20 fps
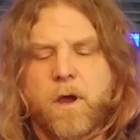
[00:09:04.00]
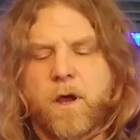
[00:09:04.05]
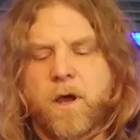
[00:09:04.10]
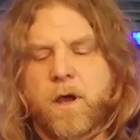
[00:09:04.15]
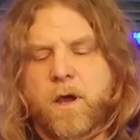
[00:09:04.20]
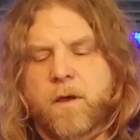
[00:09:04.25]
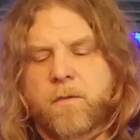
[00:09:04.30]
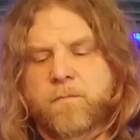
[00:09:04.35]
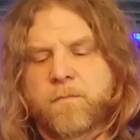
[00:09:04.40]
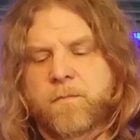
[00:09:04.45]

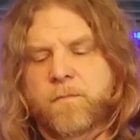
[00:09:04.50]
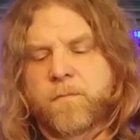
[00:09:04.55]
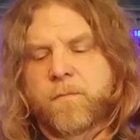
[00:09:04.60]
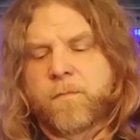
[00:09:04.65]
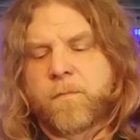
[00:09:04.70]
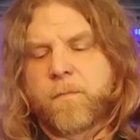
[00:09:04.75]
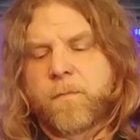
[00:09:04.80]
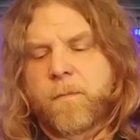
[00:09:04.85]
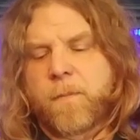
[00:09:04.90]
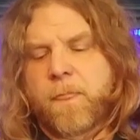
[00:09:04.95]
Um,
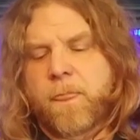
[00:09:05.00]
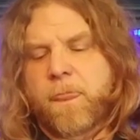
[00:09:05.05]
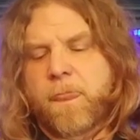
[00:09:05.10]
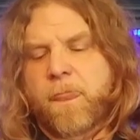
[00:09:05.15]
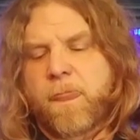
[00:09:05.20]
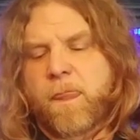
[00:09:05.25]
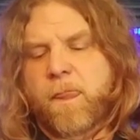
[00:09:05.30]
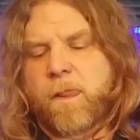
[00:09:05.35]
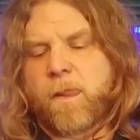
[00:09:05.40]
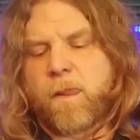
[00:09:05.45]

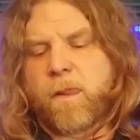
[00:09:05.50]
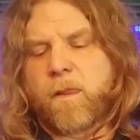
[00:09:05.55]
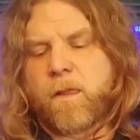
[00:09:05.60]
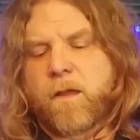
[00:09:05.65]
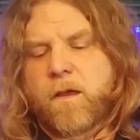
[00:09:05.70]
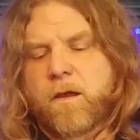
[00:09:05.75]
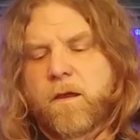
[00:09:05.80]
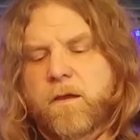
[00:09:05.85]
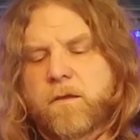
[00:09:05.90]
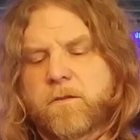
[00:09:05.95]

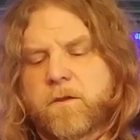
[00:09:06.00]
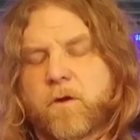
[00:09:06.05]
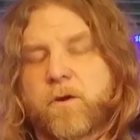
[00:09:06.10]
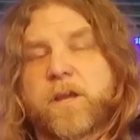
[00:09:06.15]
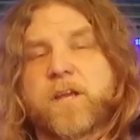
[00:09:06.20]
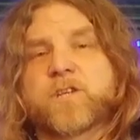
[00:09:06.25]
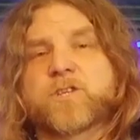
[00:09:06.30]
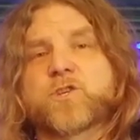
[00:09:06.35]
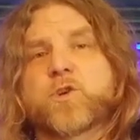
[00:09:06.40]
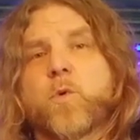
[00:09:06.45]
there
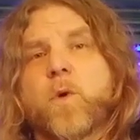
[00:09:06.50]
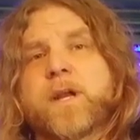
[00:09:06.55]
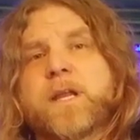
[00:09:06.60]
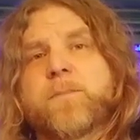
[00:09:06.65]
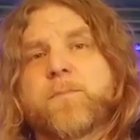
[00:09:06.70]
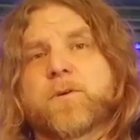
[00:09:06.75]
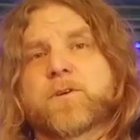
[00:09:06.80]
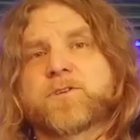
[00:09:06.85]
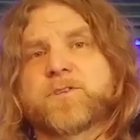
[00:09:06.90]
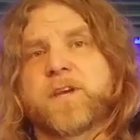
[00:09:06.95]
is
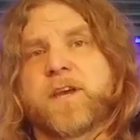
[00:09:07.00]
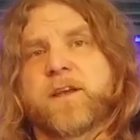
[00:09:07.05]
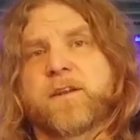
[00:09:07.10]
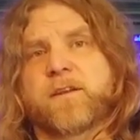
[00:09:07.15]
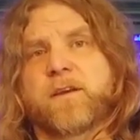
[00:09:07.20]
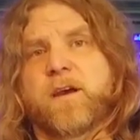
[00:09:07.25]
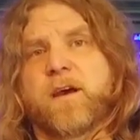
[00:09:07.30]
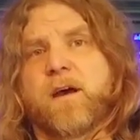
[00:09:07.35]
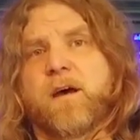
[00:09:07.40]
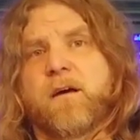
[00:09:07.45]
20%
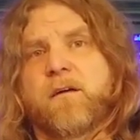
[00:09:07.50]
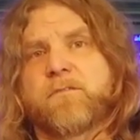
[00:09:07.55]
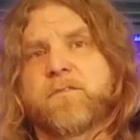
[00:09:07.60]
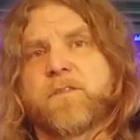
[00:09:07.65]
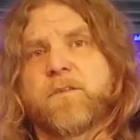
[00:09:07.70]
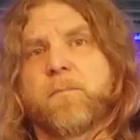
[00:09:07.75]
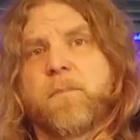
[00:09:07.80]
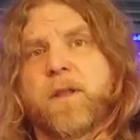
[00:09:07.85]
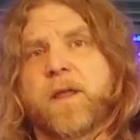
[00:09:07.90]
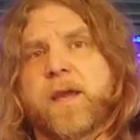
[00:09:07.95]
of
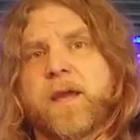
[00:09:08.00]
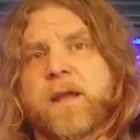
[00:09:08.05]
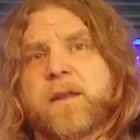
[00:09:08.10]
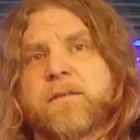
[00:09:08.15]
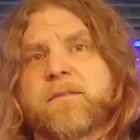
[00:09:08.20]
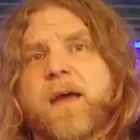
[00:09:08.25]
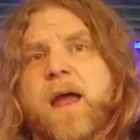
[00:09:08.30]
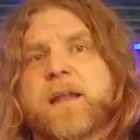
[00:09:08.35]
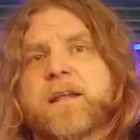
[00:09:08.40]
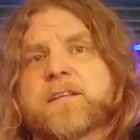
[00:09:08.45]
the blend
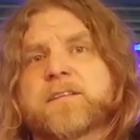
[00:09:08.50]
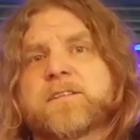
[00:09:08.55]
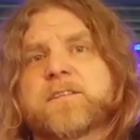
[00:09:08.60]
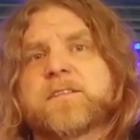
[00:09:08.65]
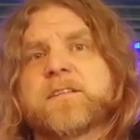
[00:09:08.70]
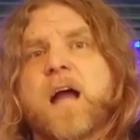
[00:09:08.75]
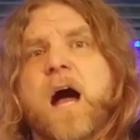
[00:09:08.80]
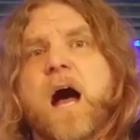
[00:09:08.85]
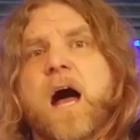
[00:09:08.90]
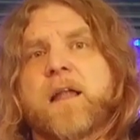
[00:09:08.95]
that is
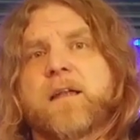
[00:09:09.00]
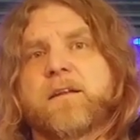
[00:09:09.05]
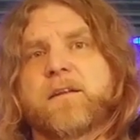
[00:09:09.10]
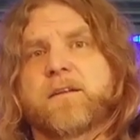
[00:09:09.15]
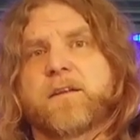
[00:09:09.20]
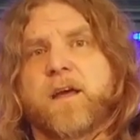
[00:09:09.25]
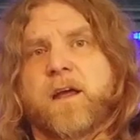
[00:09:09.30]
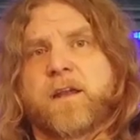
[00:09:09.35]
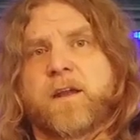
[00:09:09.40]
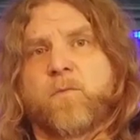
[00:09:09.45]
not
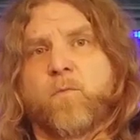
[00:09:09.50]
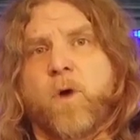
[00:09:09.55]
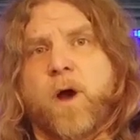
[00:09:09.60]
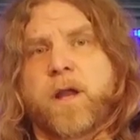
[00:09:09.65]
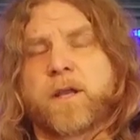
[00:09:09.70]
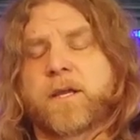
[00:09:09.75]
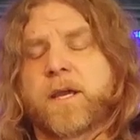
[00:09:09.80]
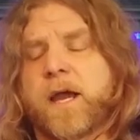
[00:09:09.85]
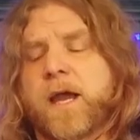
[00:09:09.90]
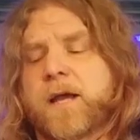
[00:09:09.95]
done in
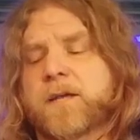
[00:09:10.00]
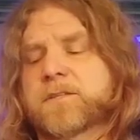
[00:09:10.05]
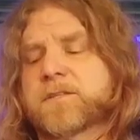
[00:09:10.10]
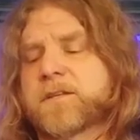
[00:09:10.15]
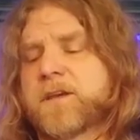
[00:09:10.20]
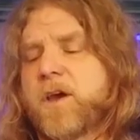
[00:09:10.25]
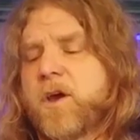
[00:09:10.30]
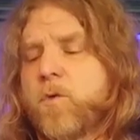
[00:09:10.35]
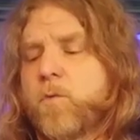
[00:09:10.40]
wine cask,